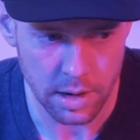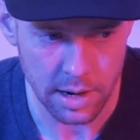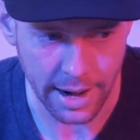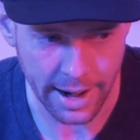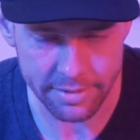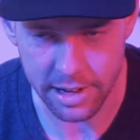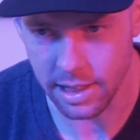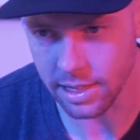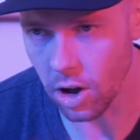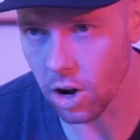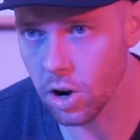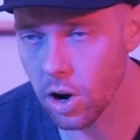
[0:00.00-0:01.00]
and I have to
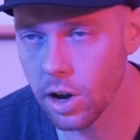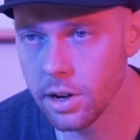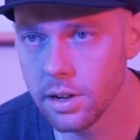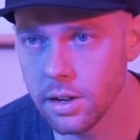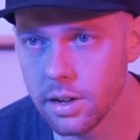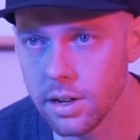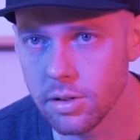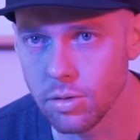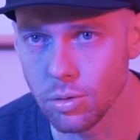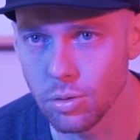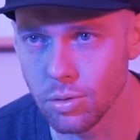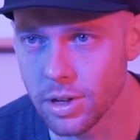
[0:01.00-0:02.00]
log on
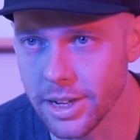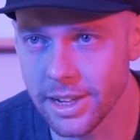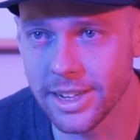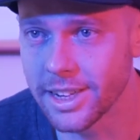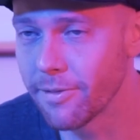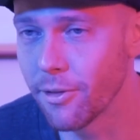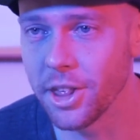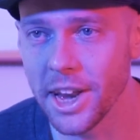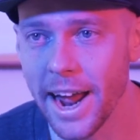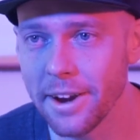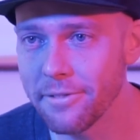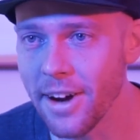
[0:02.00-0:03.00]
to for the
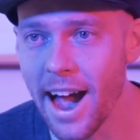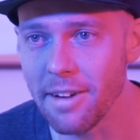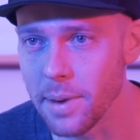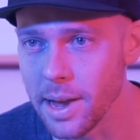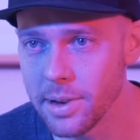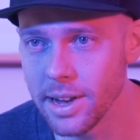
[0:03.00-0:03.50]
9 to 5, baby.